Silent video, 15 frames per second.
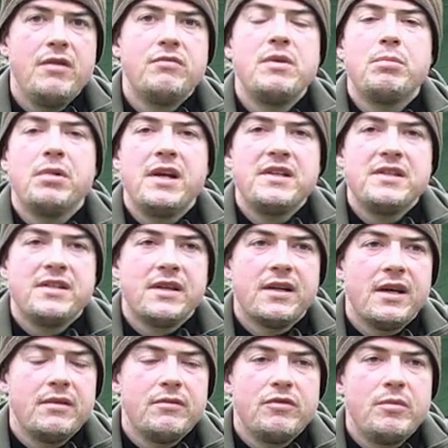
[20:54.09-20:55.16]
Replace the
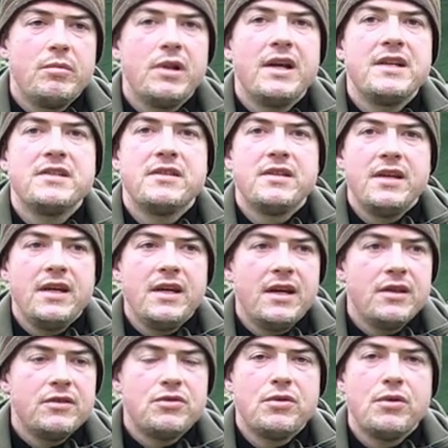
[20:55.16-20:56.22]

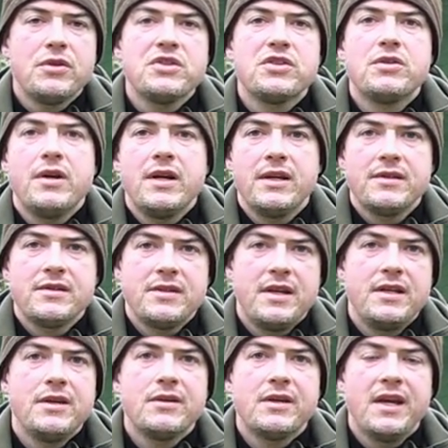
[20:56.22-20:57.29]
drawstrings
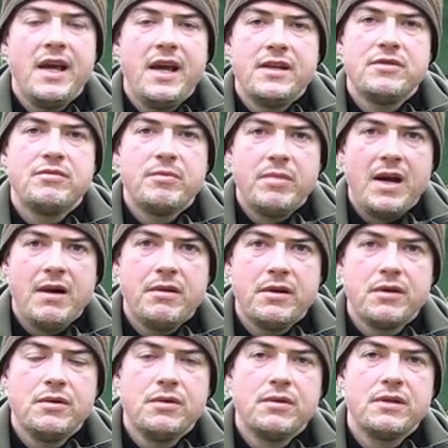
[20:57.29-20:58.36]
in your kit with
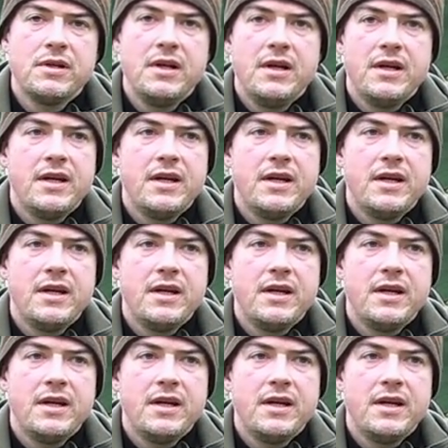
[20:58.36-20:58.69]
paracord,